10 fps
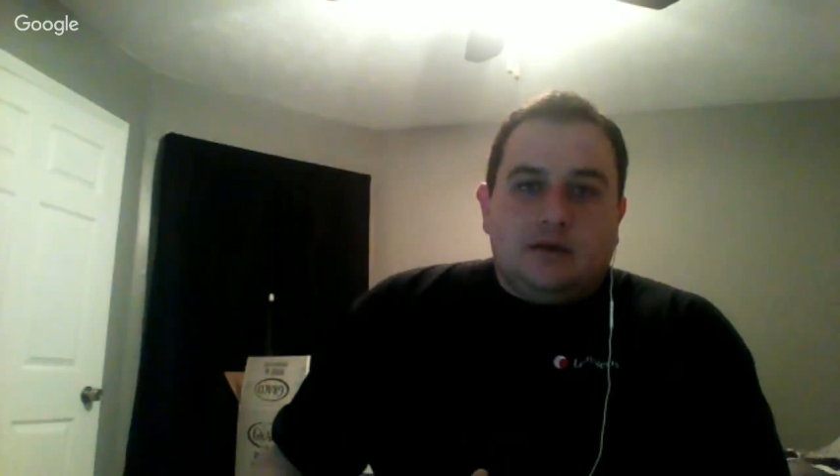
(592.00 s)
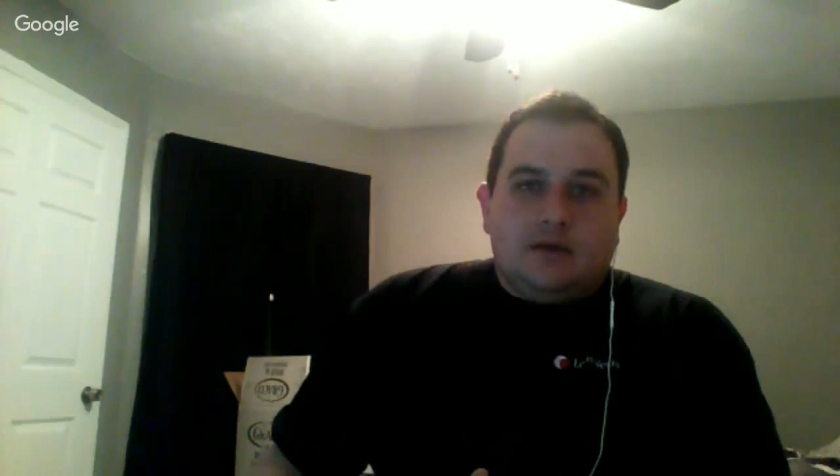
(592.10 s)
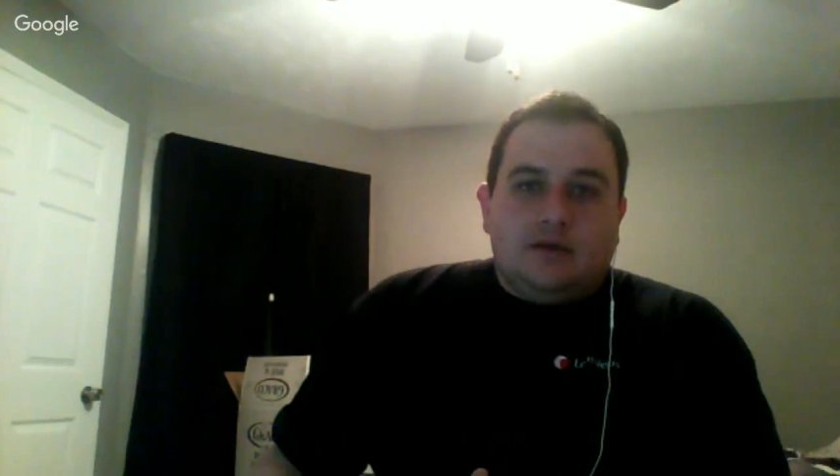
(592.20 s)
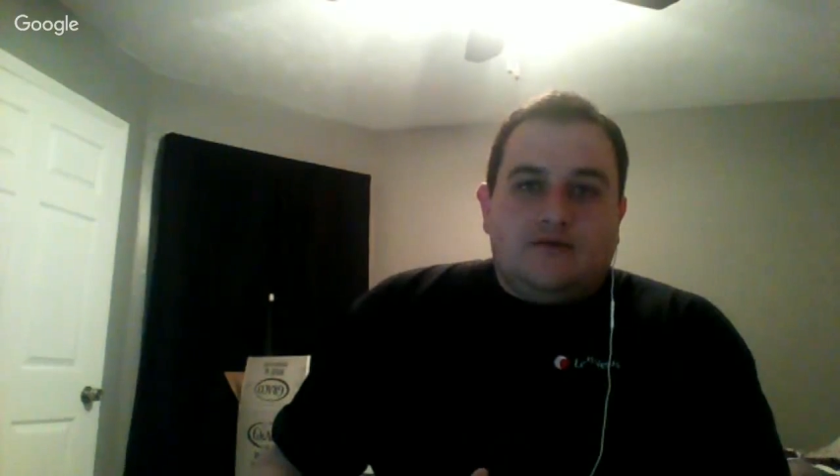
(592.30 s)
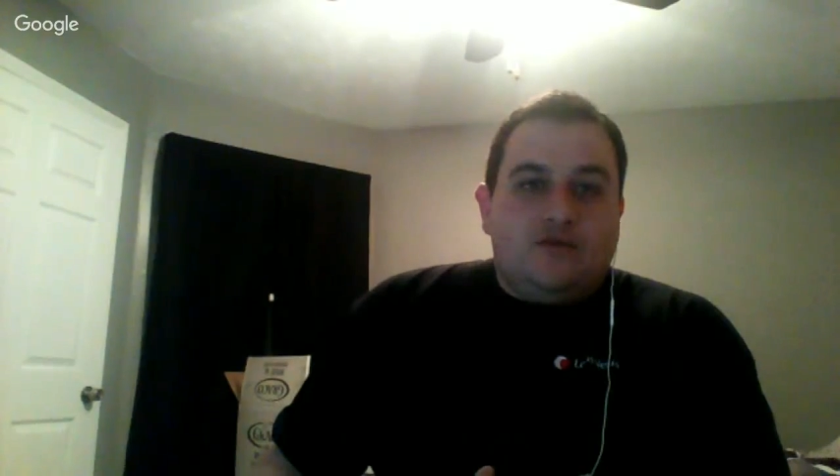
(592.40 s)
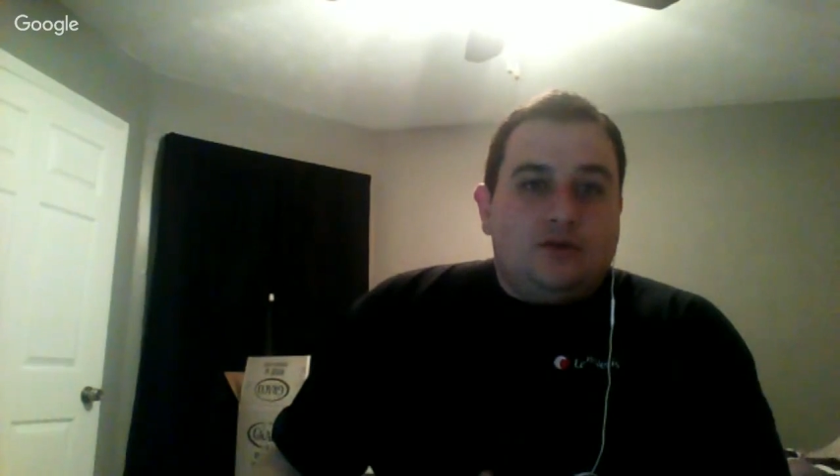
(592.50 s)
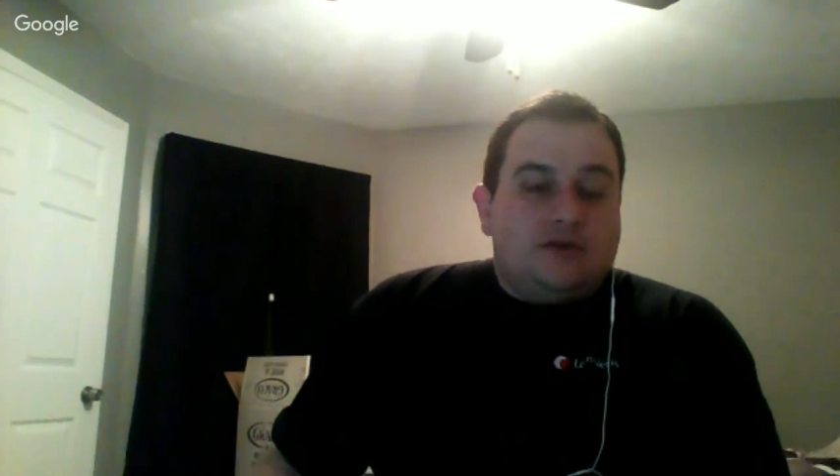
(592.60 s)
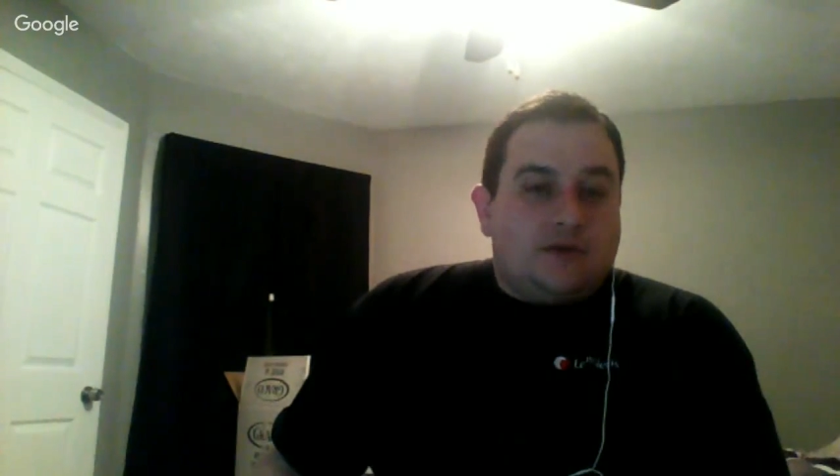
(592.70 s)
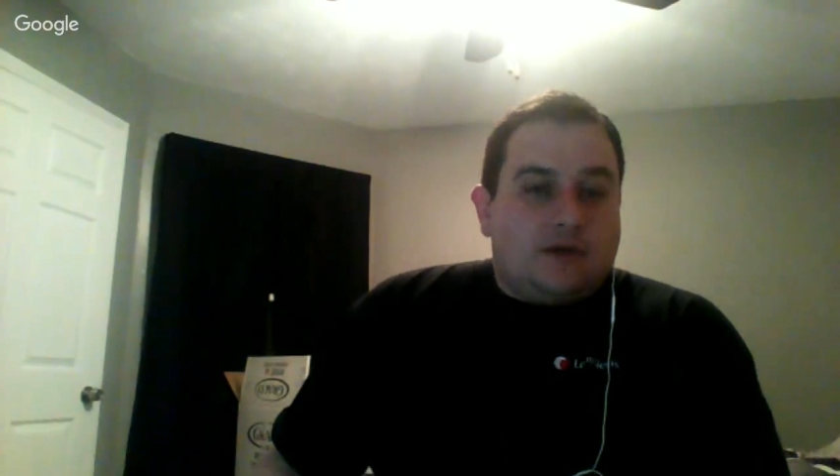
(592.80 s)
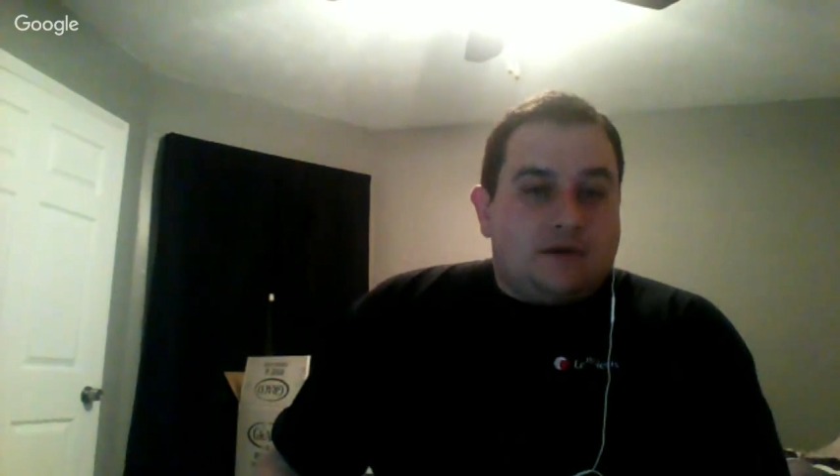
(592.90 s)
food is
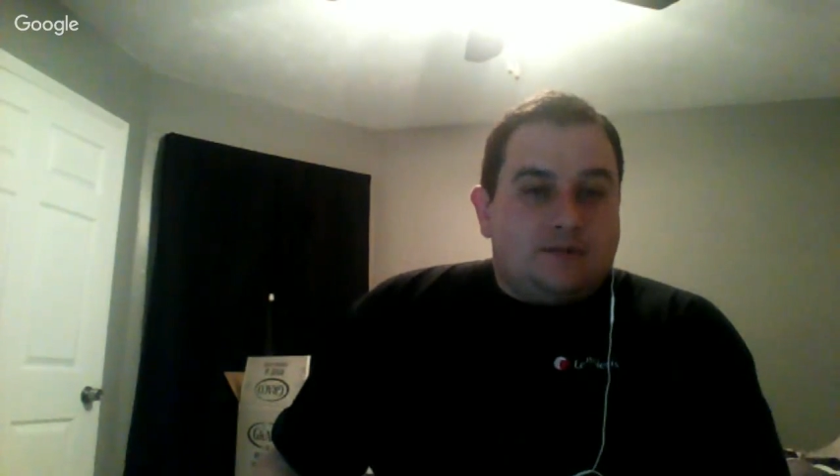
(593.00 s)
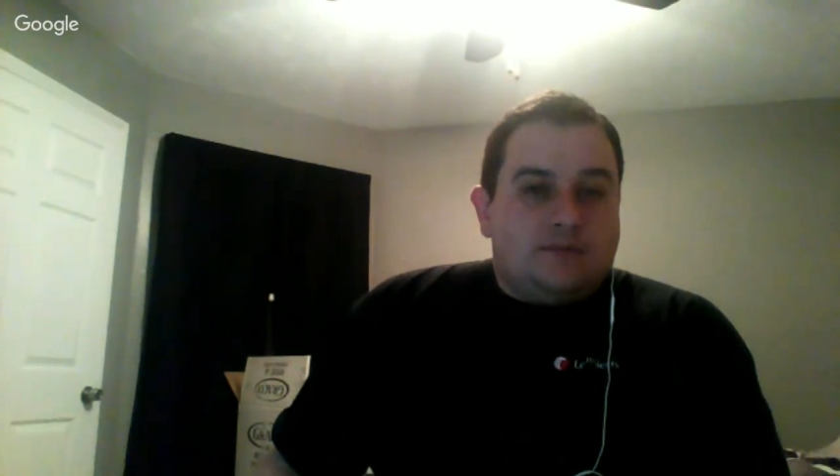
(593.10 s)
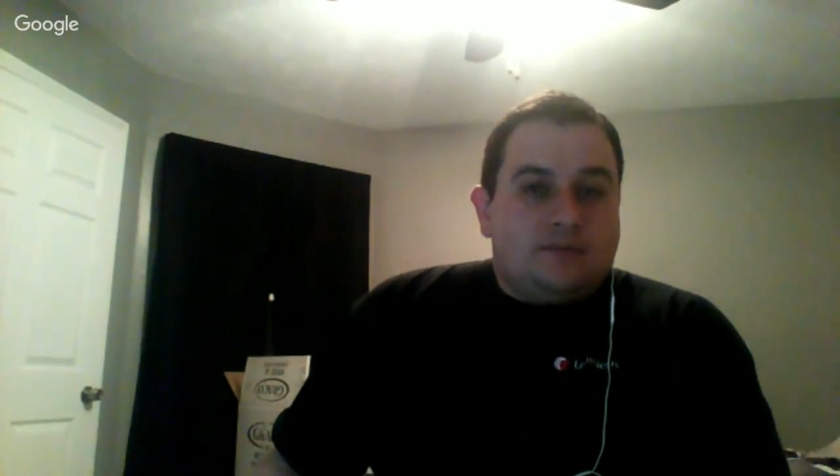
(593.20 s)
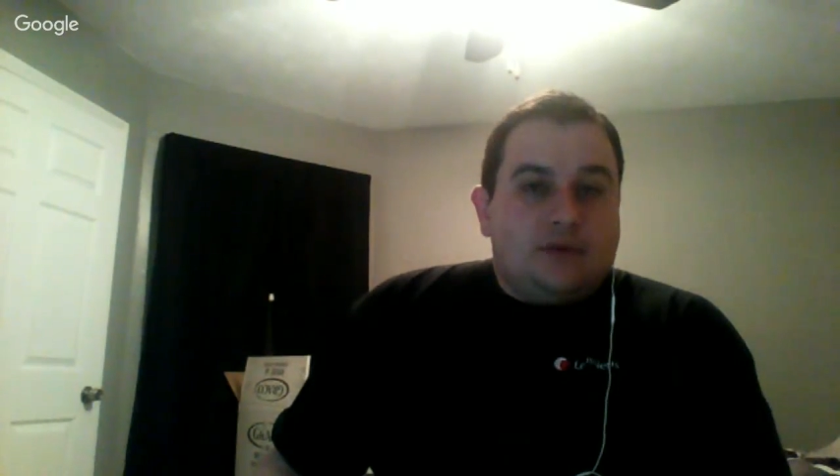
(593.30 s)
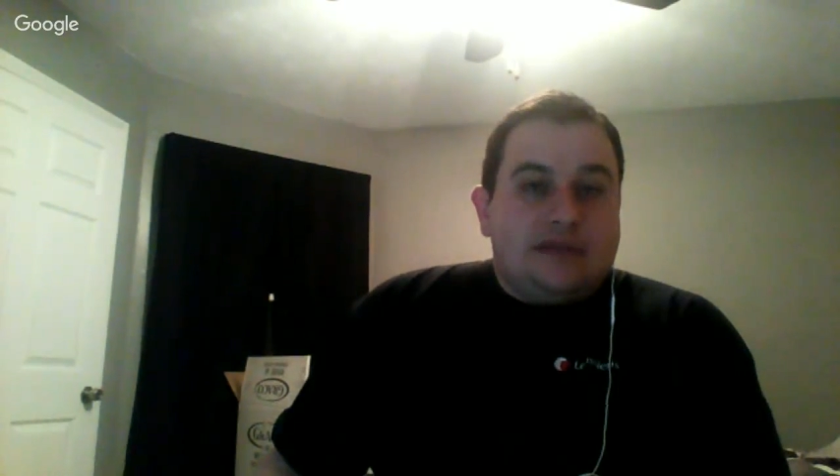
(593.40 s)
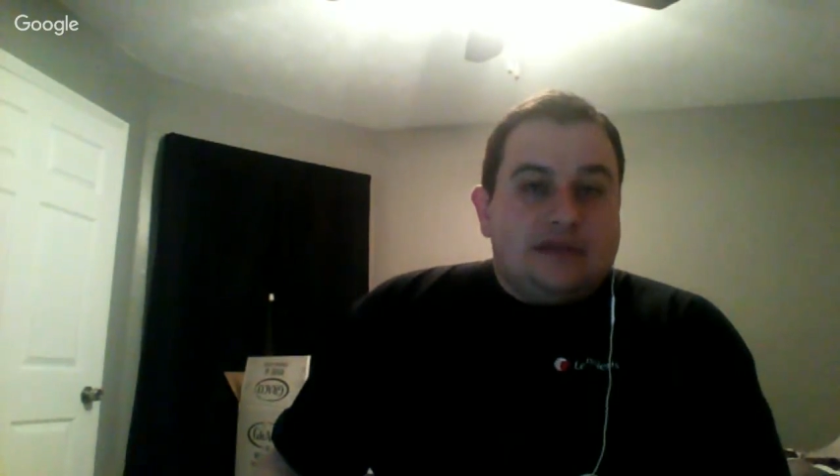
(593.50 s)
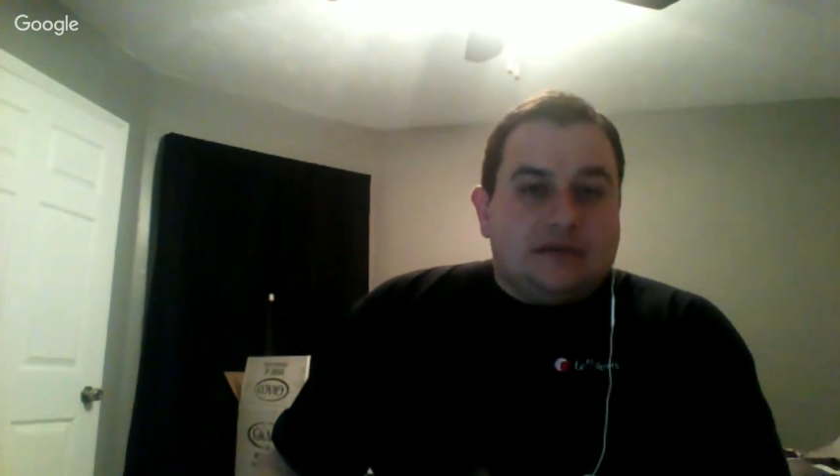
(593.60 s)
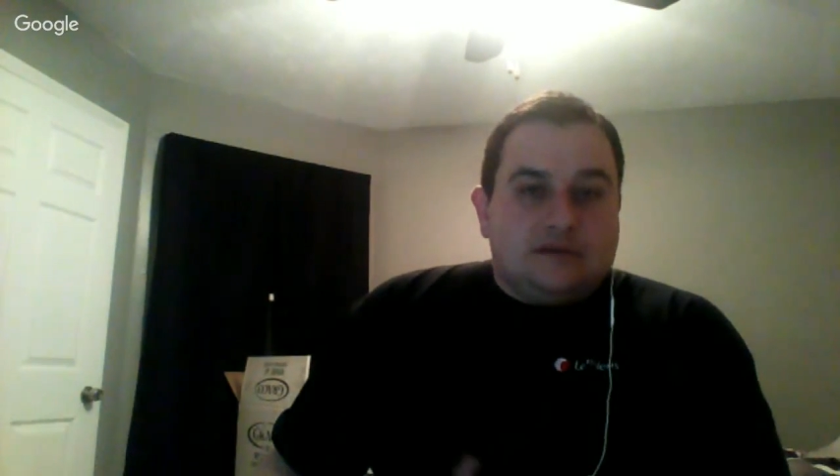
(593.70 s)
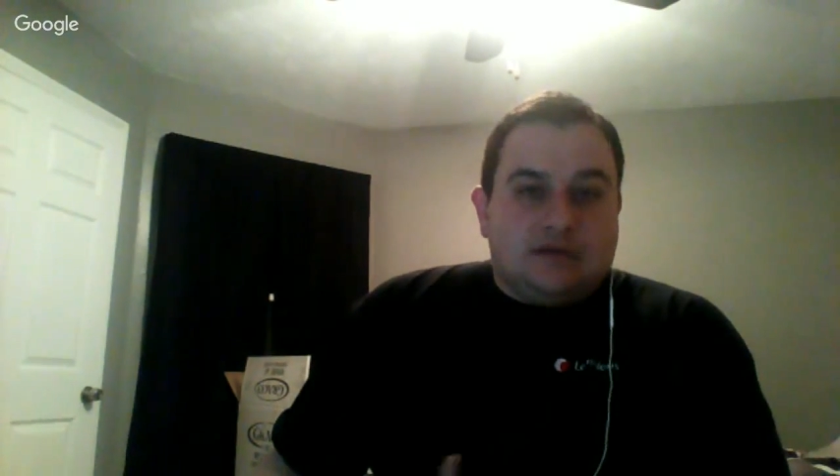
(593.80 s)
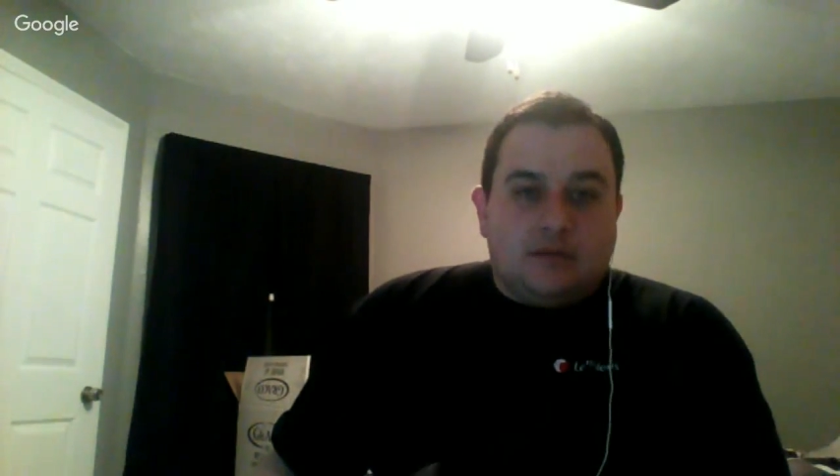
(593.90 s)
very
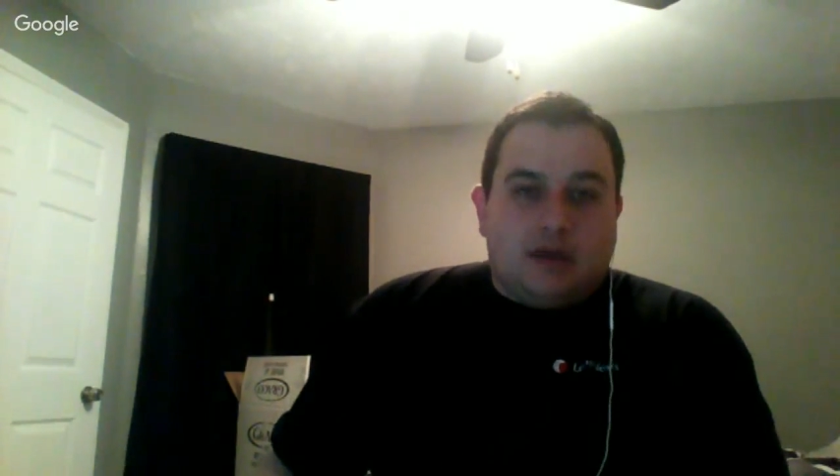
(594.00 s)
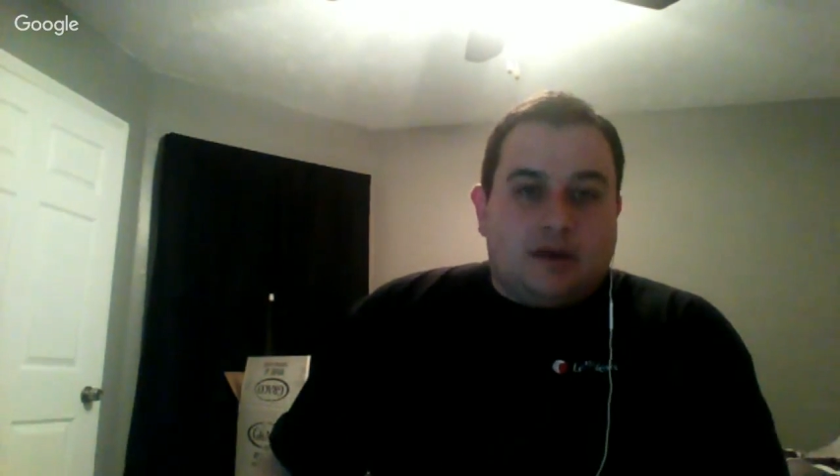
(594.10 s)
pleasing to me.